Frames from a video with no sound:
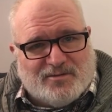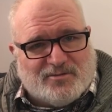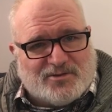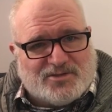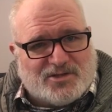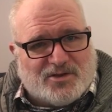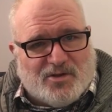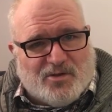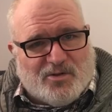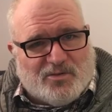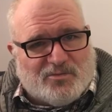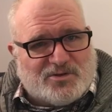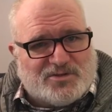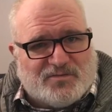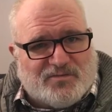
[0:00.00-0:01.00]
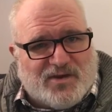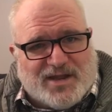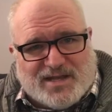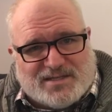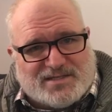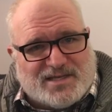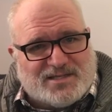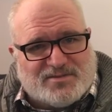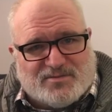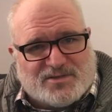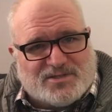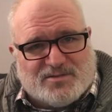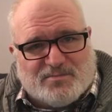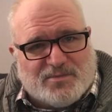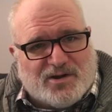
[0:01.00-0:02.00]
Where's the gold? Where's the frankincense?
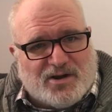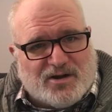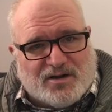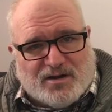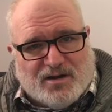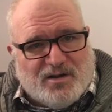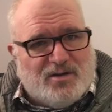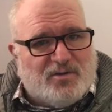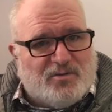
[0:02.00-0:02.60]
Where's the myrrh?